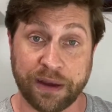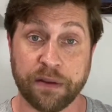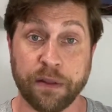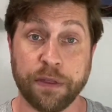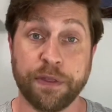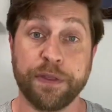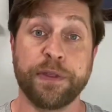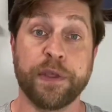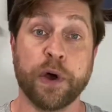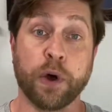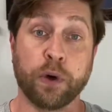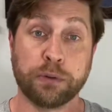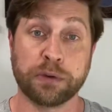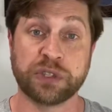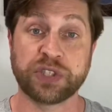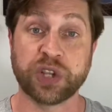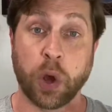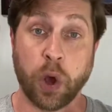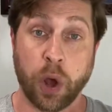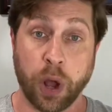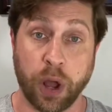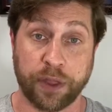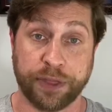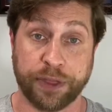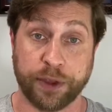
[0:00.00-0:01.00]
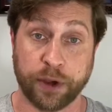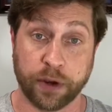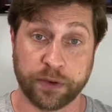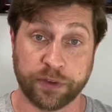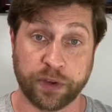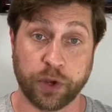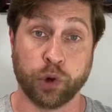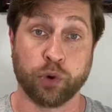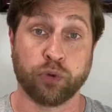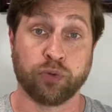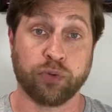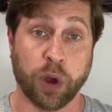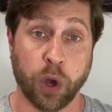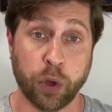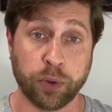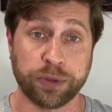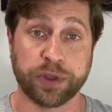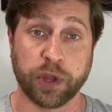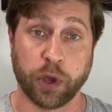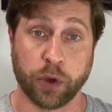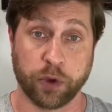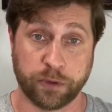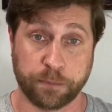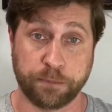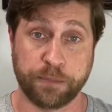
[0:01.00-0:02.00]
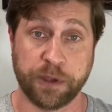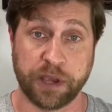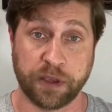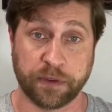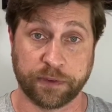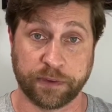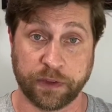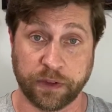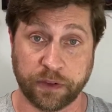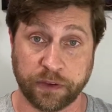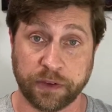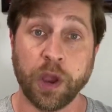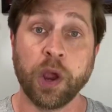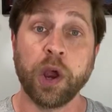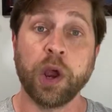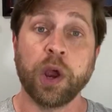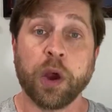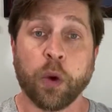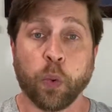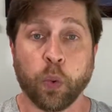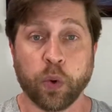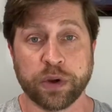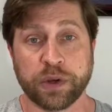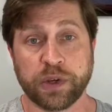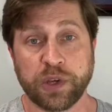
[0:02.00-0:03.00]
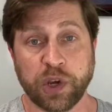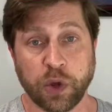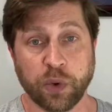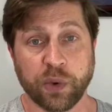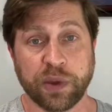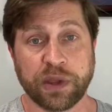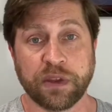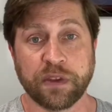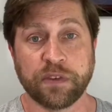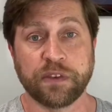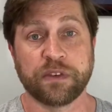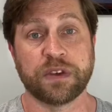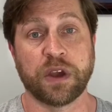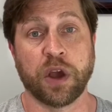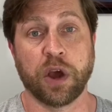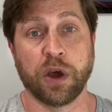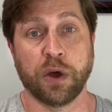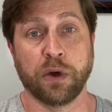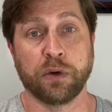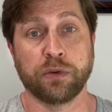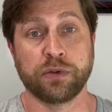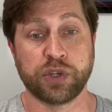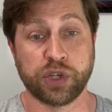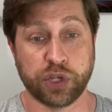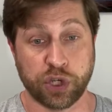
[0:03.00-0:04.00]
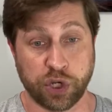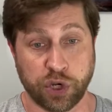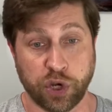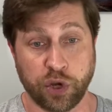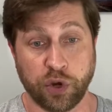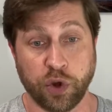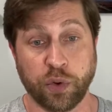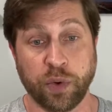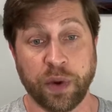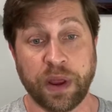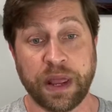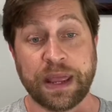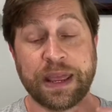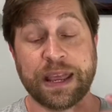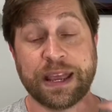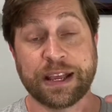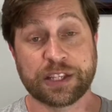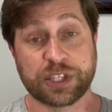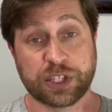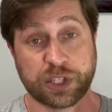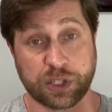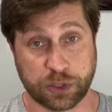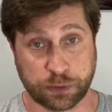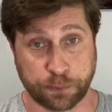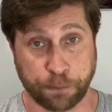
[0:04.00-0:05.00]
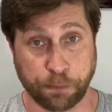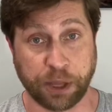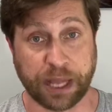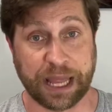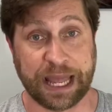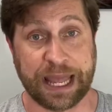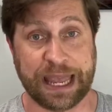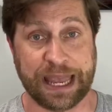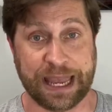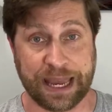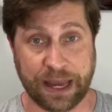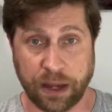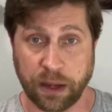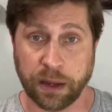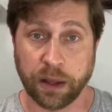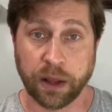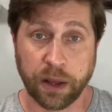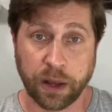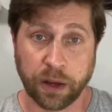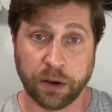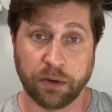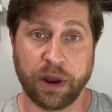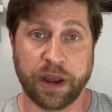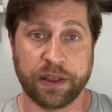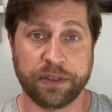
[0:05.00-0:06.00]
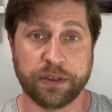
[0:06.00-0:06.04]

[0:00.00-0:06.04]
Those authors who wrote those pieces were doing so to explain, right?